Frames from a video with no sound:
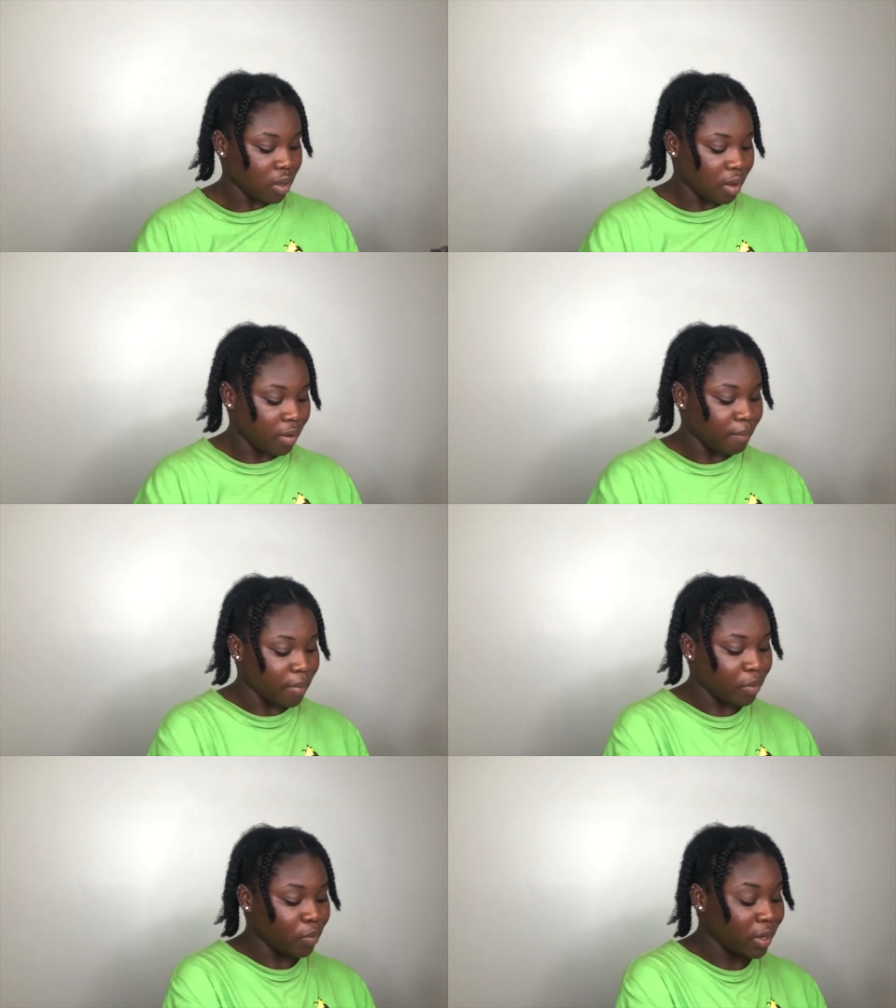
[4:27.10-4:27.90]
Um,
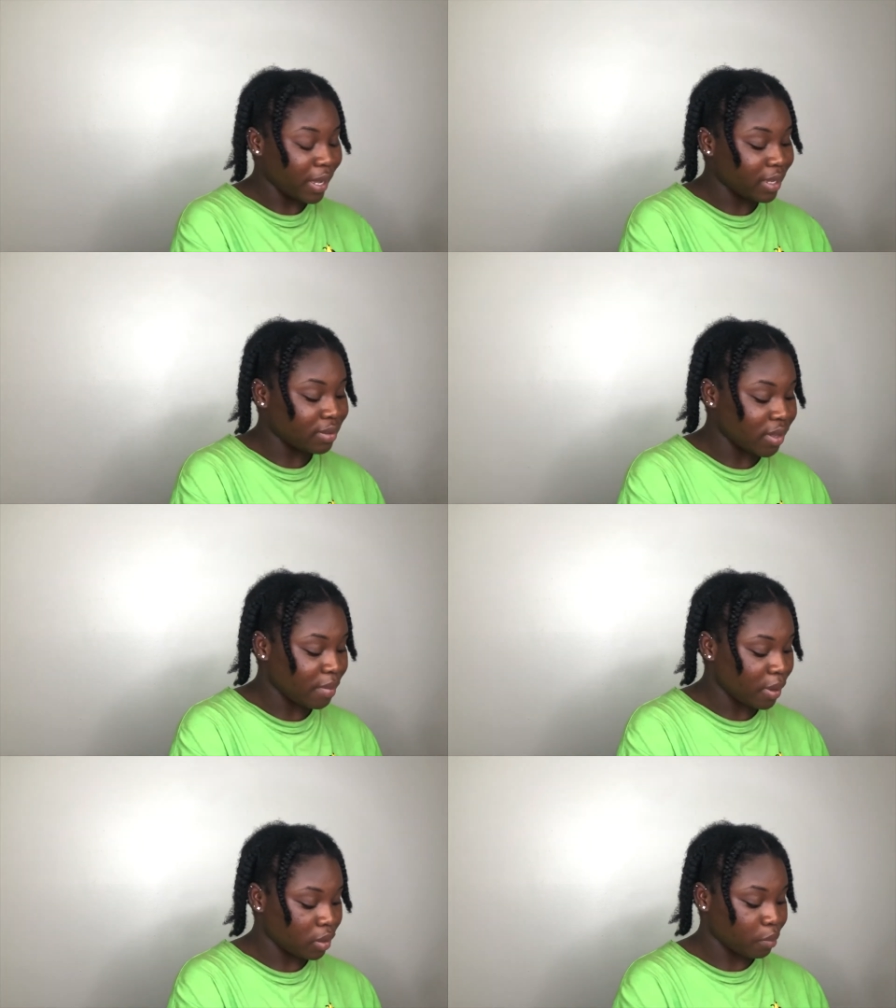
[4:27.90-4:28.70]
but what I can say
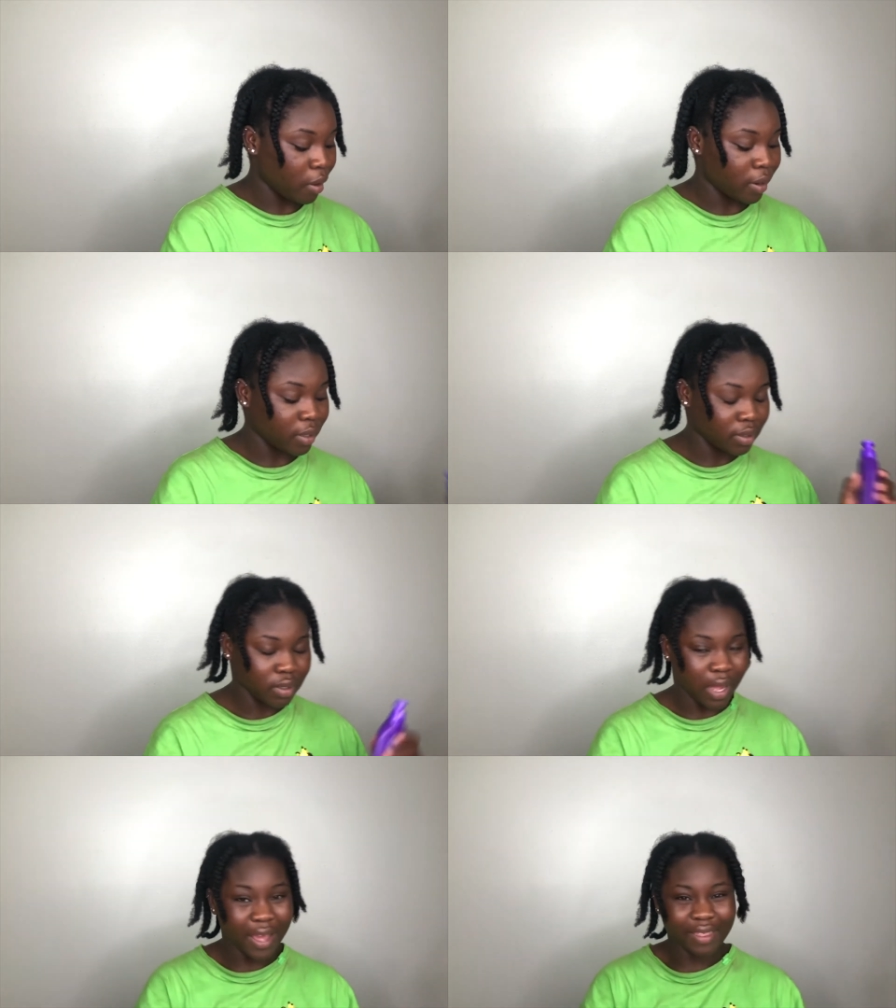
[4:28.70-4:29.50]
about the
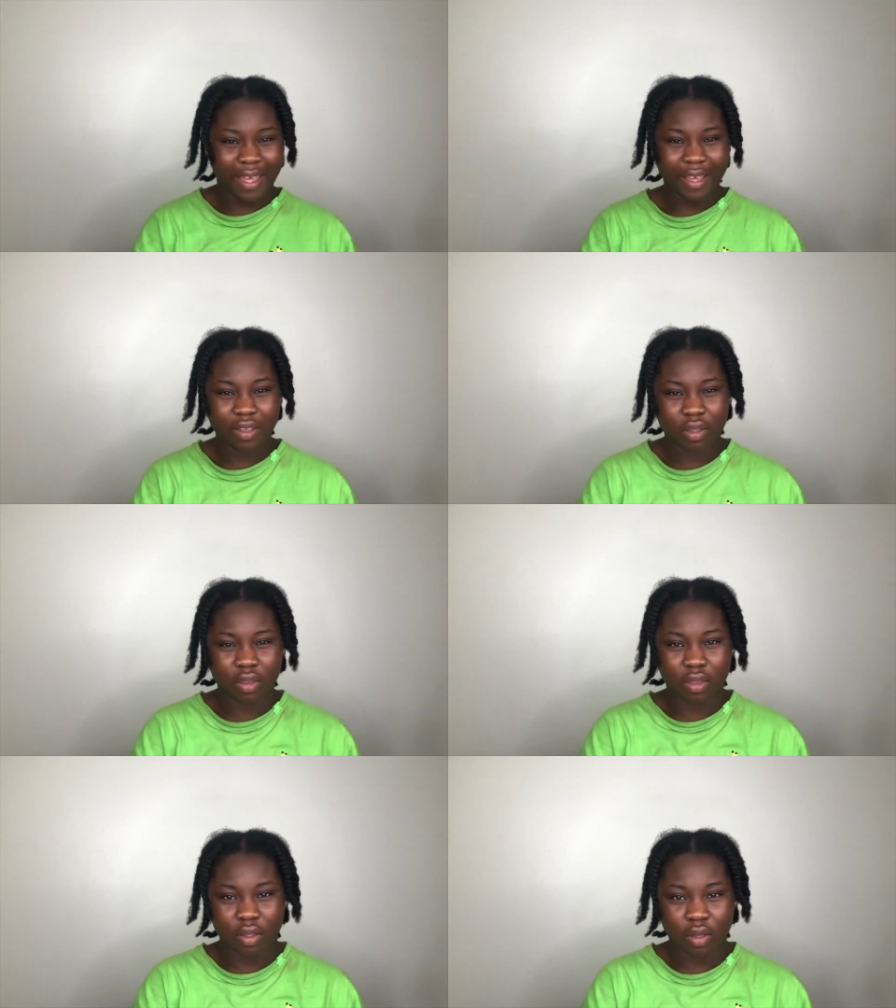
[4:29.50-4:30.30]
products, I liked
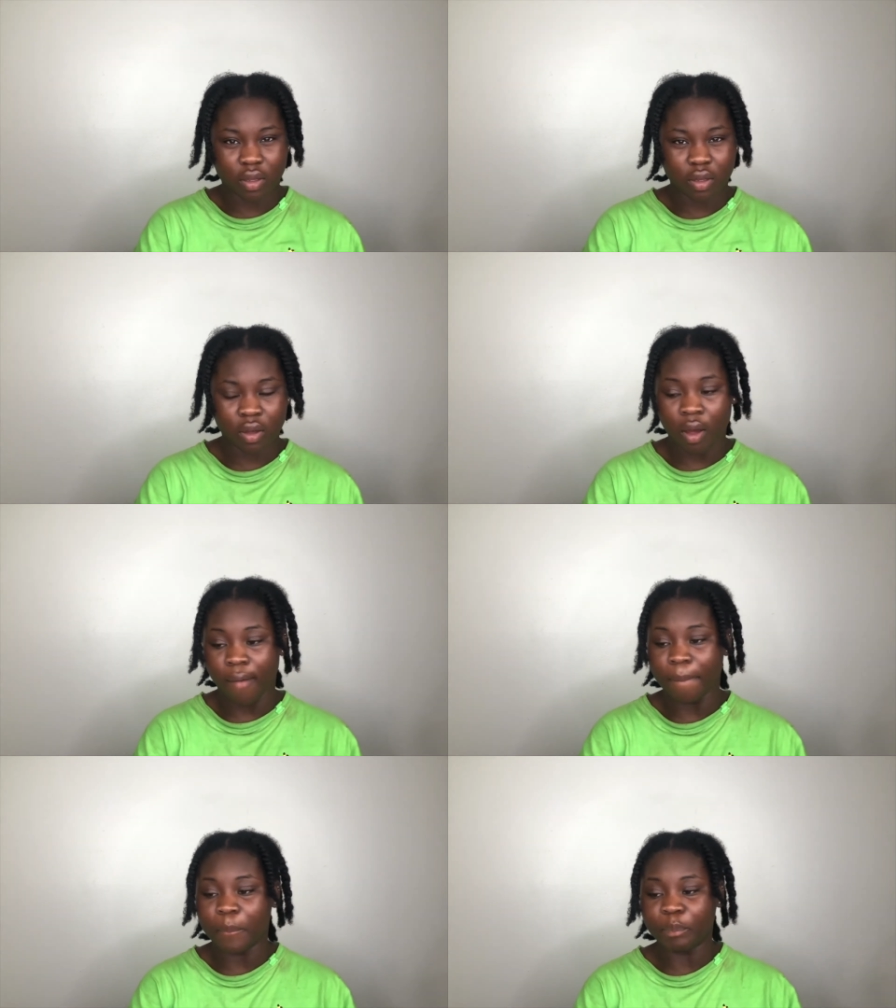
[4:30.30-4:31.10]
the,
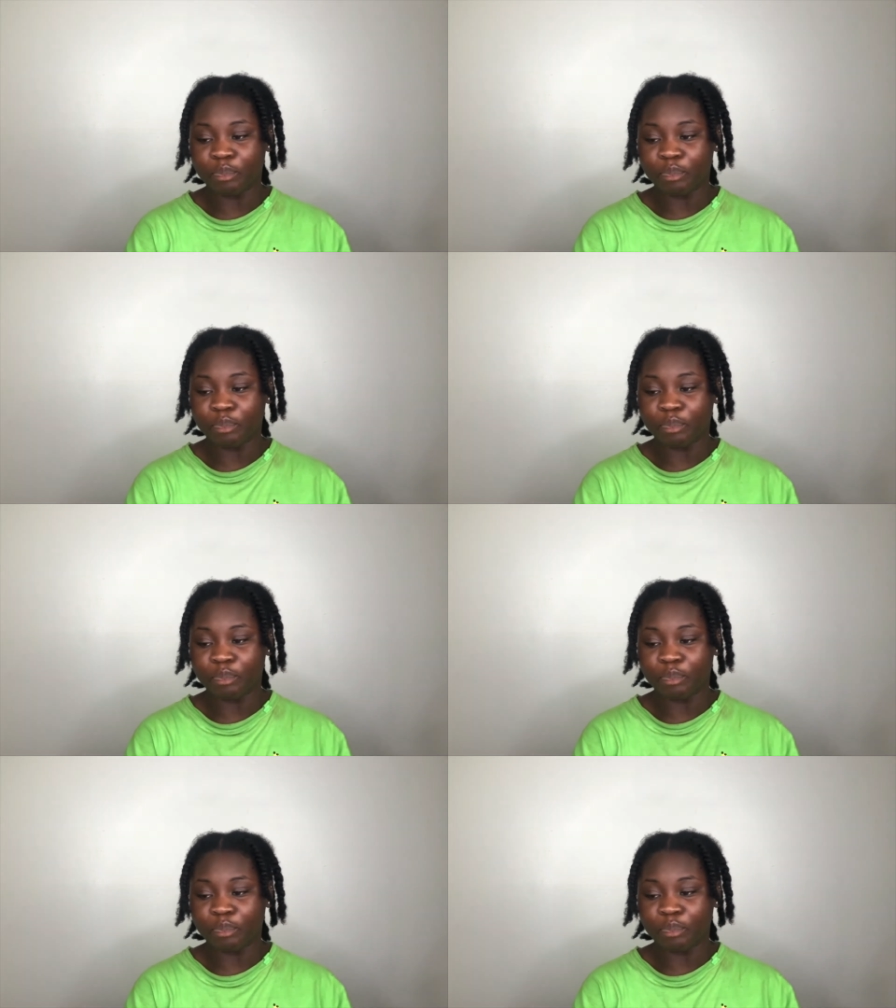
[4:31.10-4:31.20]
um,